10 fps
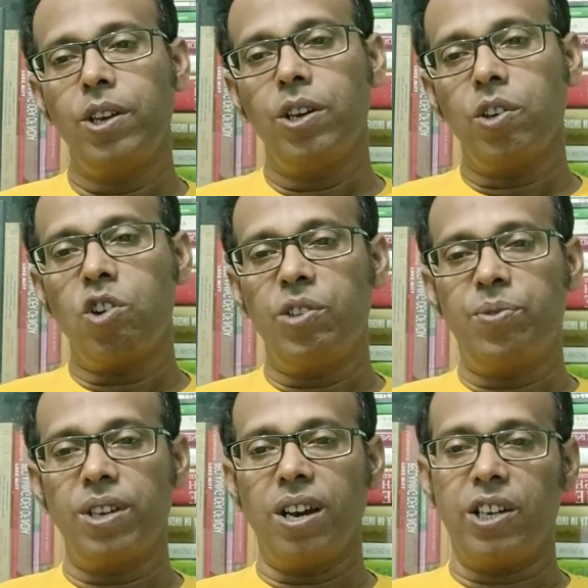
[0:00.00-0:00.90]

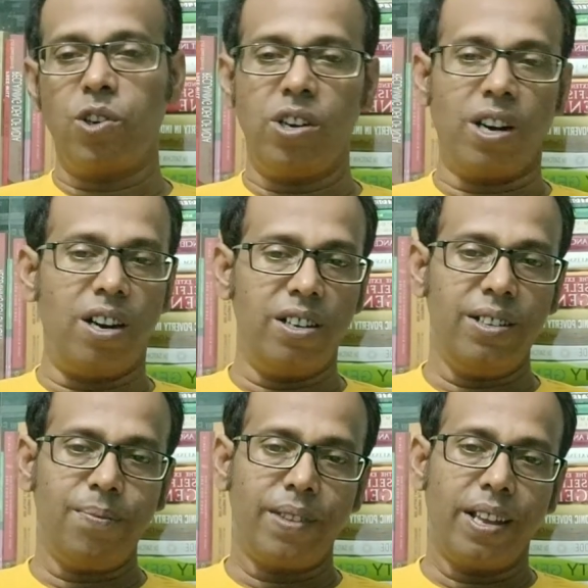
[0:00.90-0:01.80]
Godfrey Harold Hardy
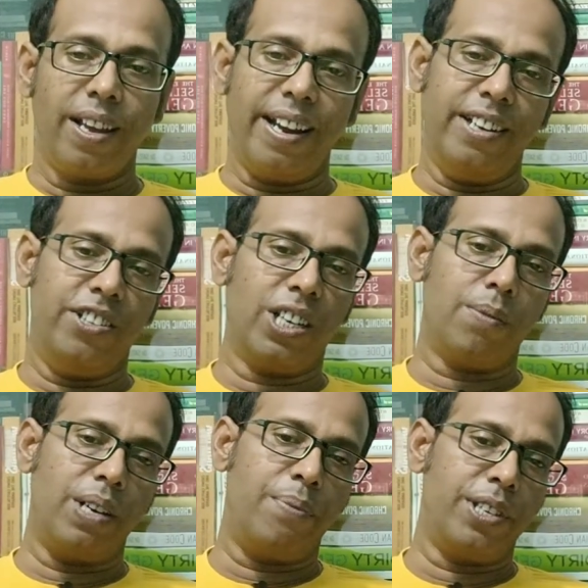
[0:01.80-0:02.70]
and
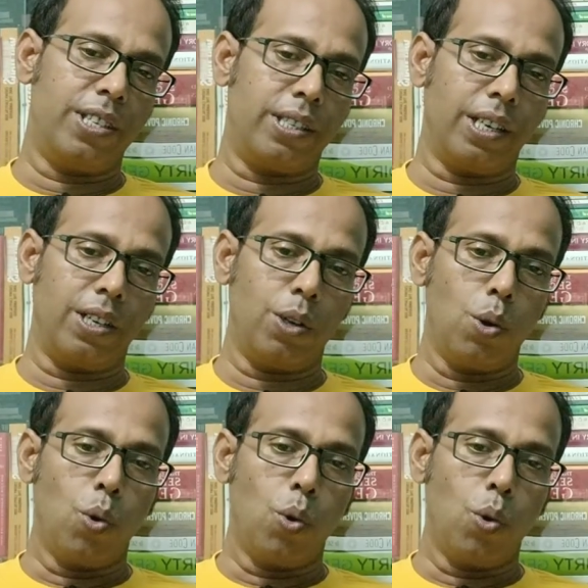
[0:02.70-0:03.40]
German physician